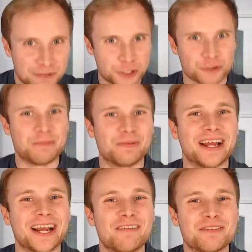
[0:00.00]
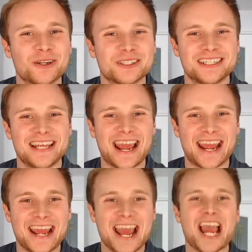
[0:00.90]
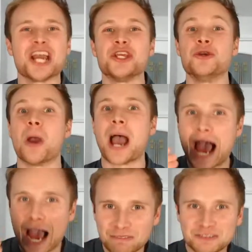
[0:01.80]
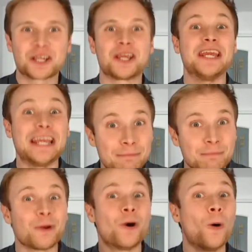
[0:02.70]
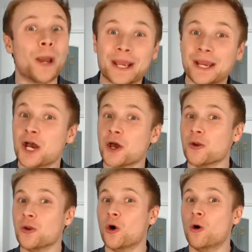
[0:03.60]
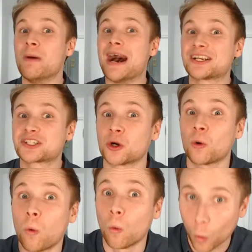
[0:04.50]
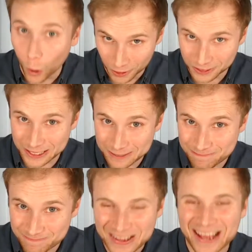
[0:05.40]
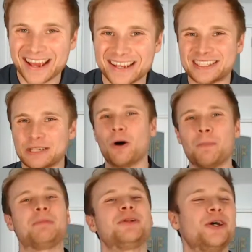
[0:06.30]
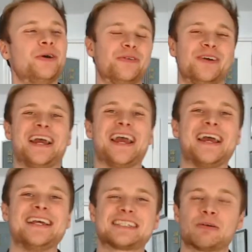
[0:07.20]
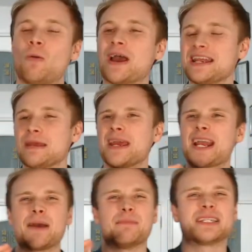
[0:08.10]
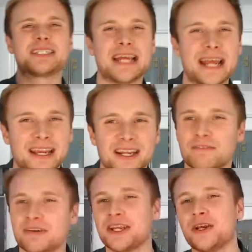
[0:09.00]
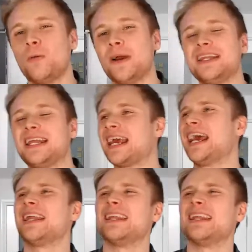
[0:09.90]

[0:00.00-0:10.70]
stream like I've done today, you have to keep going no matter what. You see, what people do is when they make a mistake in a video, when they